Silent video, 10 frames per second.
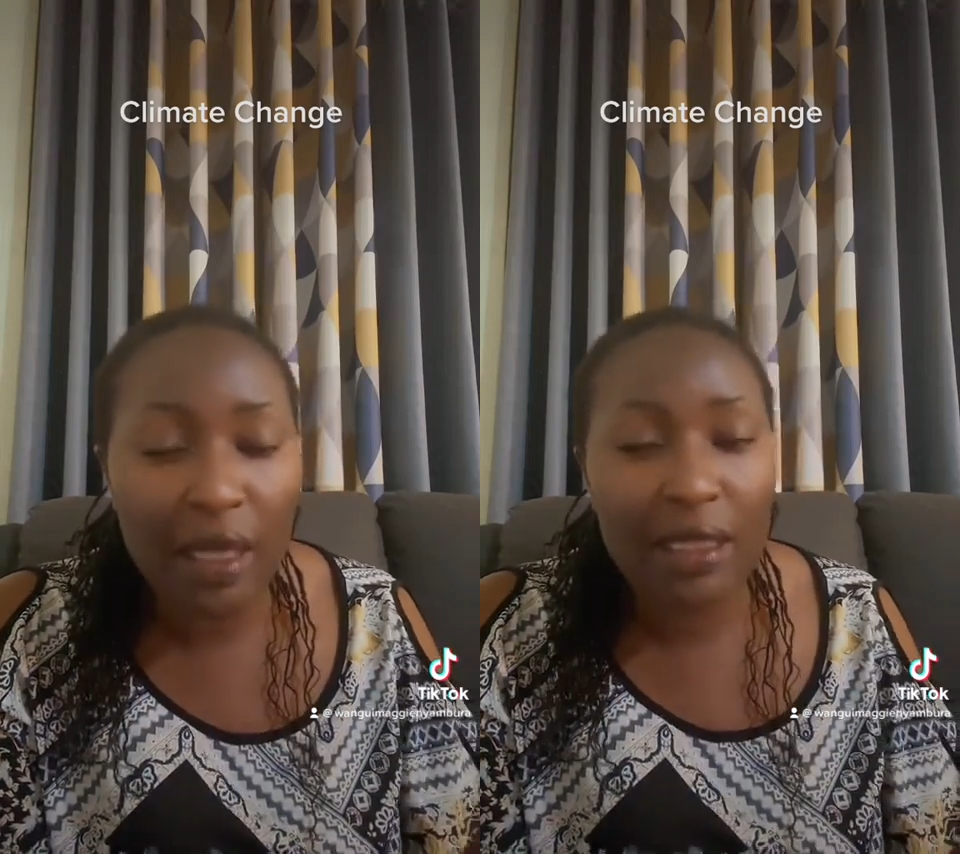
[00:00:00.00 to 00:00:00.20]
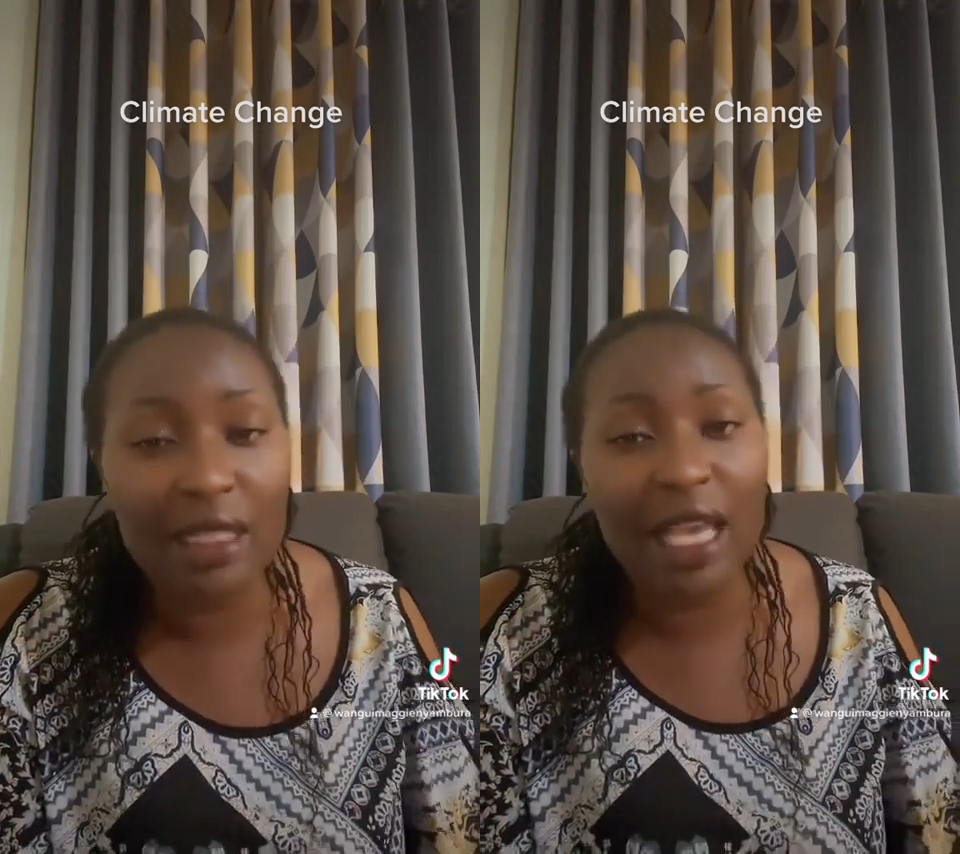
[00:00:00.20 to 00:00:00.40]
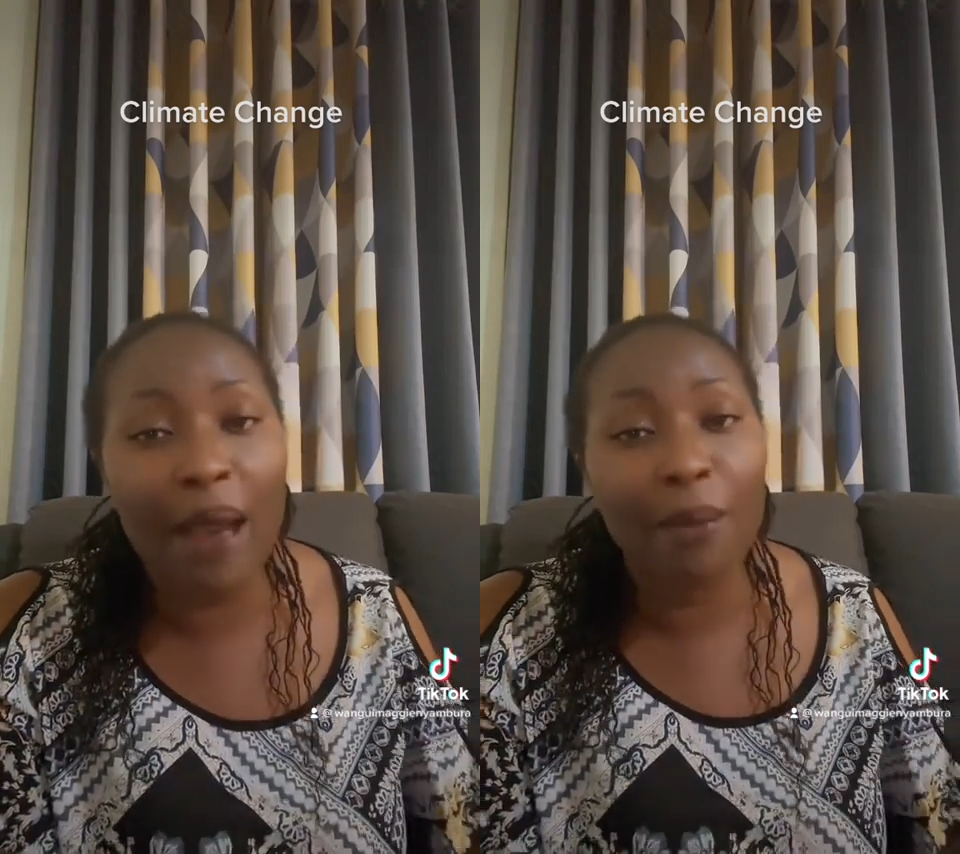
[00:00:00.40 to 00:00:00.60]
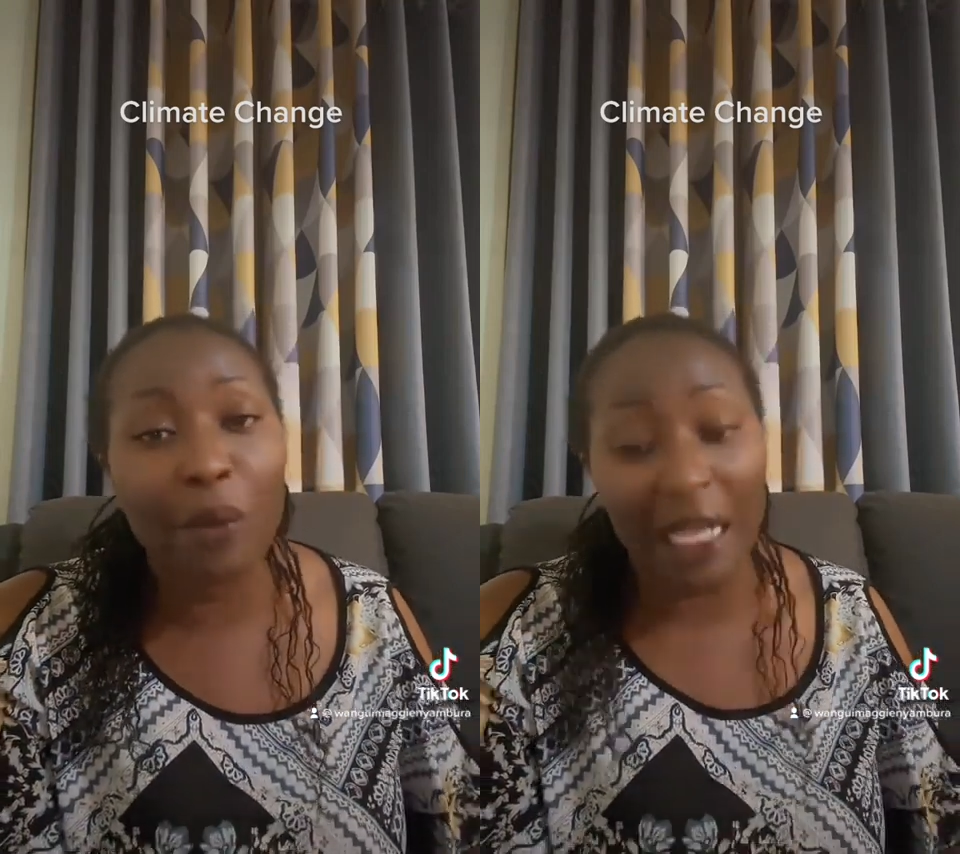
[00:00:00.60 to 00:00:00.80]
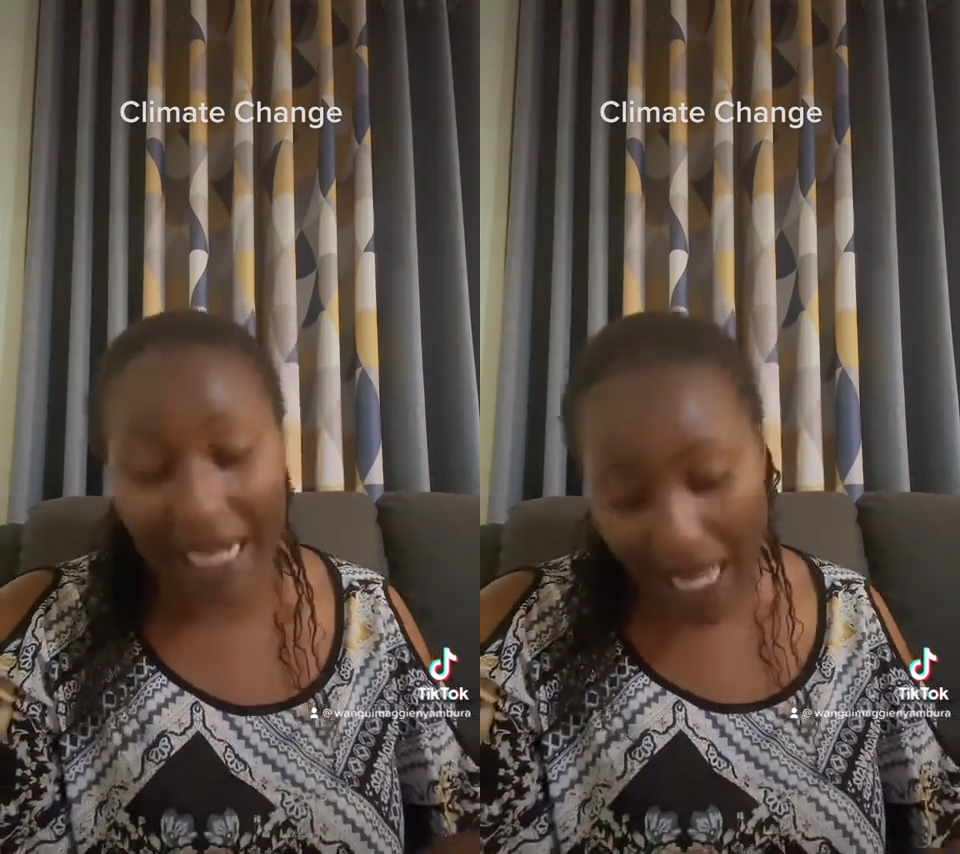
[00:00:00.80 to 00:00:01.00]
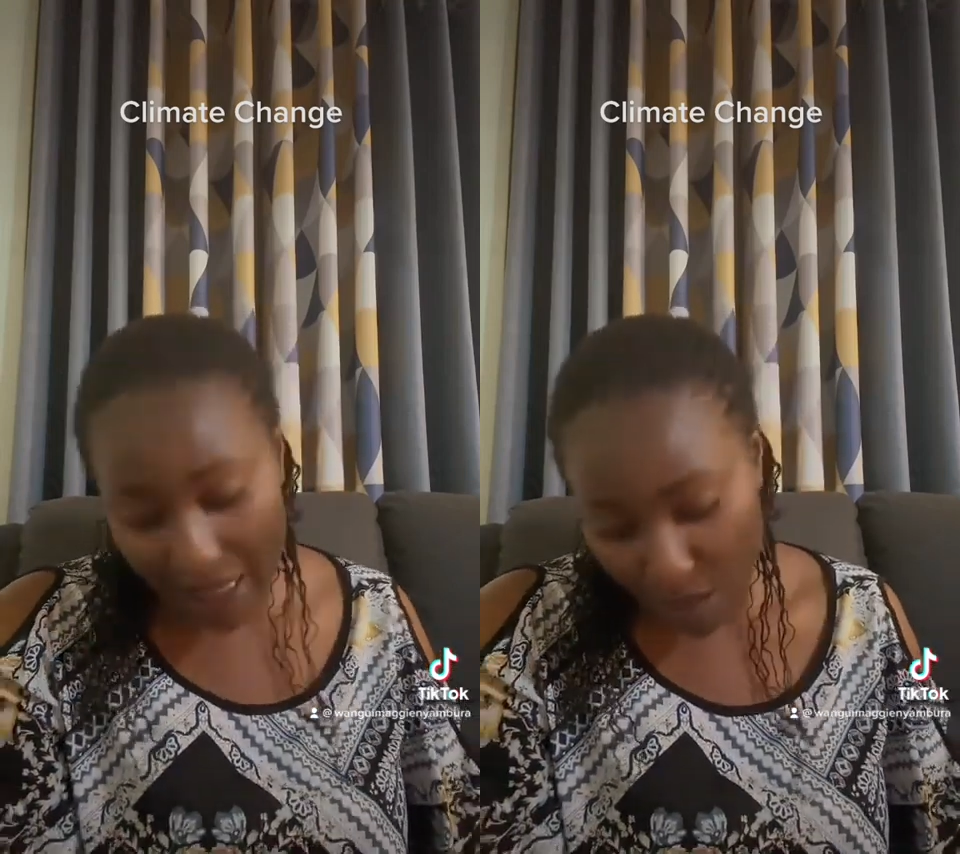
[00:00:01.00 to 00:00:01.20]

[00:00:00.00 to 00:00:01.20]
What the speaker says: some land